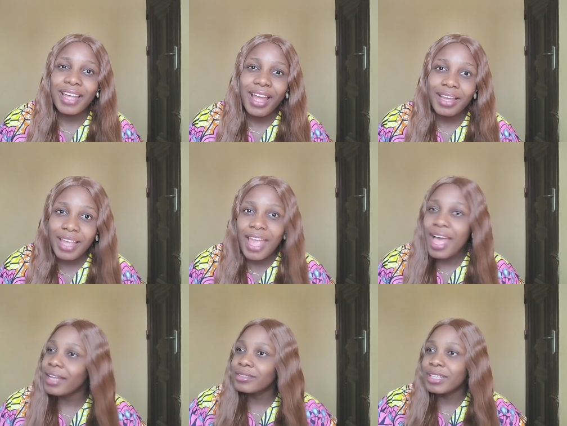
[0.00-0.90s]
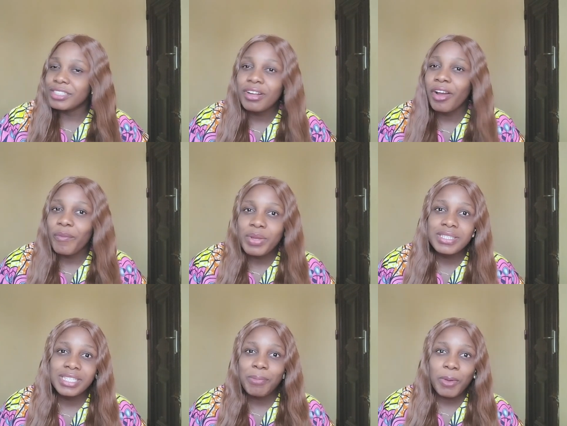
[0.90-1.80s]
they are gay and Nigerian
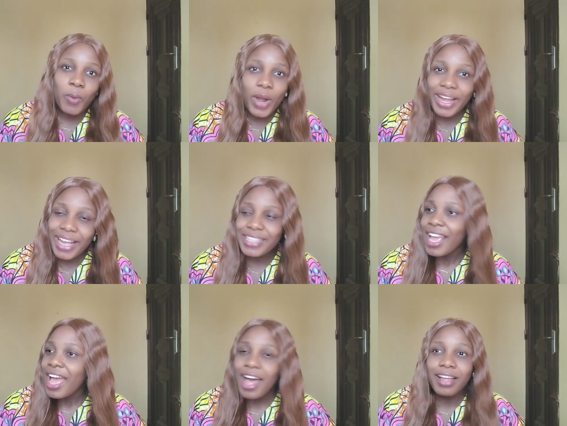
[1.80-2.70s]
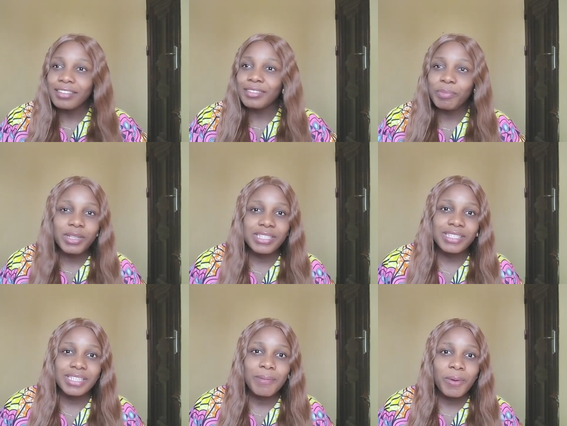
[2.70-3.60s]
government is keeping quiet and
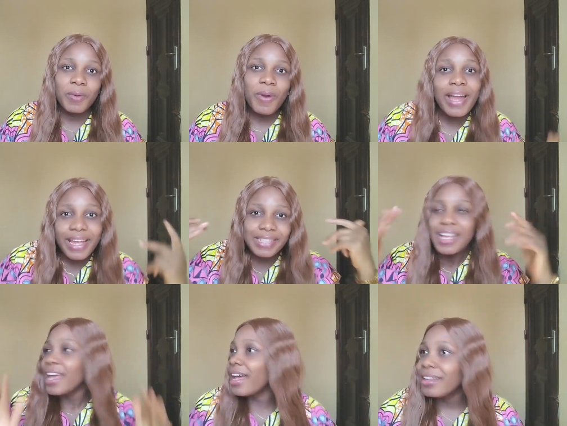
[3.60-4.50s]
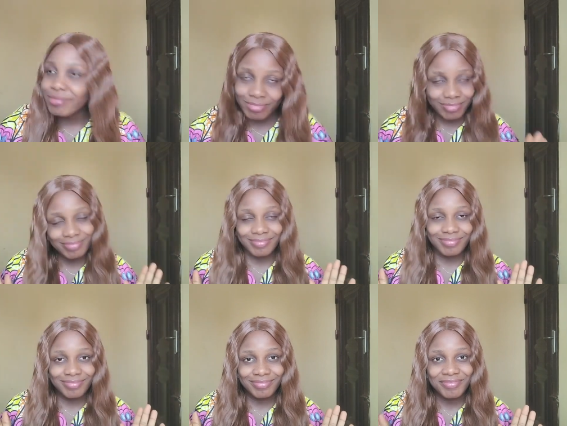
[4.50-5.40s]
police is keeping quiet and
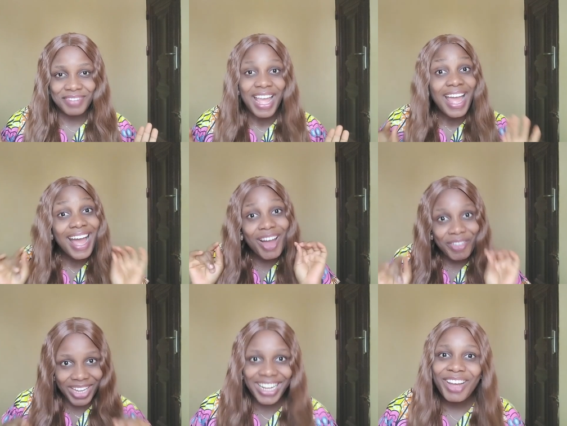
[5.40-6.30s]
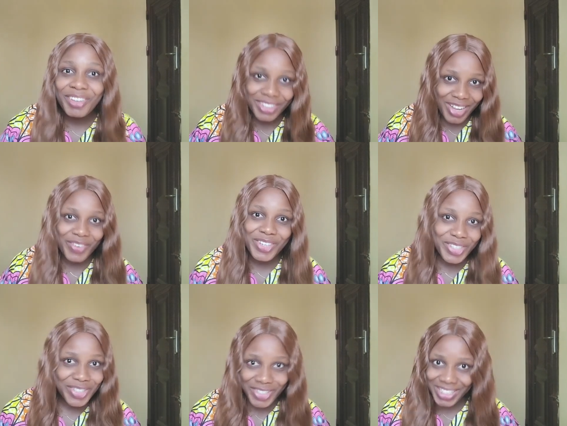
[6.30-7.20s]
I'll clear all that
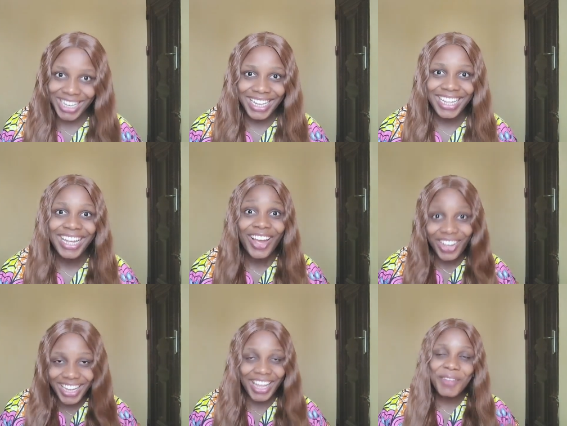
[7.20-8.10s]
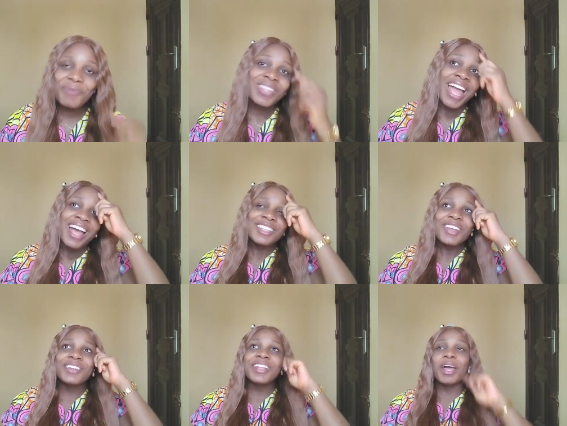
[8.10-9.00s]
question today. Okay?
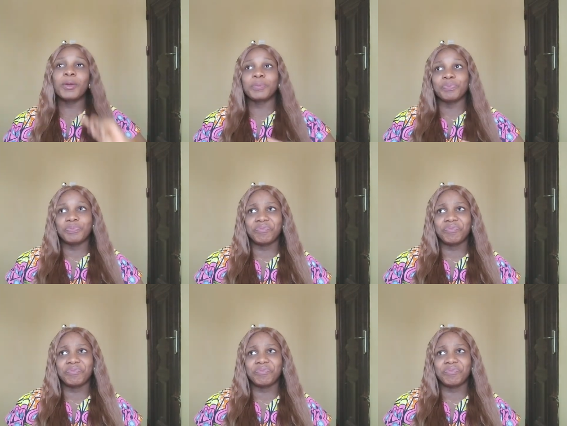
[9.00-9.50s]
So now,